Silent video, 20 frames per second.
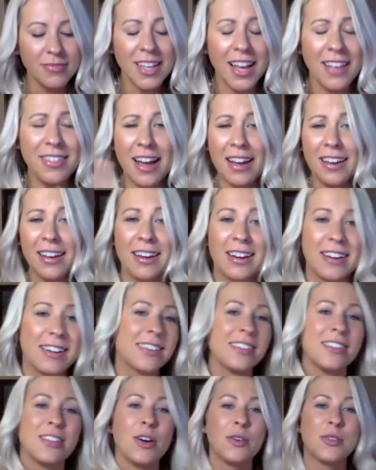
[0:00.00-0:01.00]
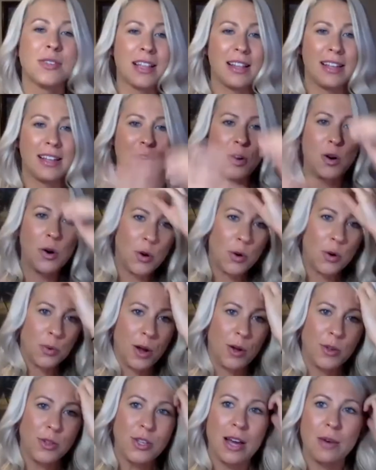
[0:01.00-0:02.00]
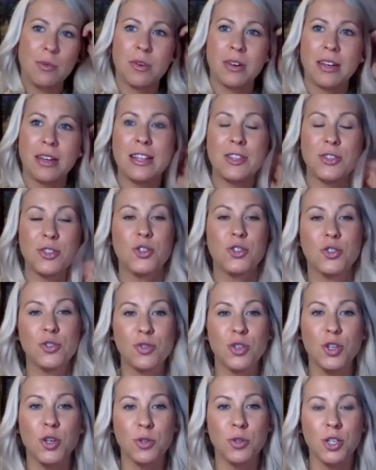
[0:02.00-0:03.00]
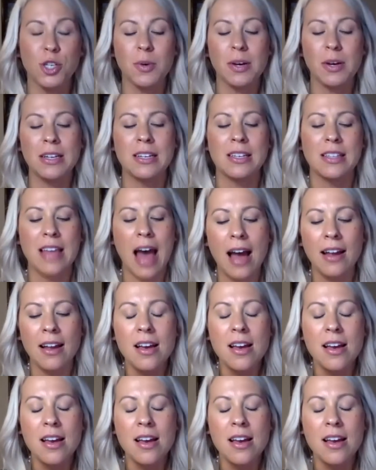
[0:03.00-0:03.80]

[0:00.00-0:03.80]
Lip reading: and that kind of goes down like a whole road, so I won't get too into that.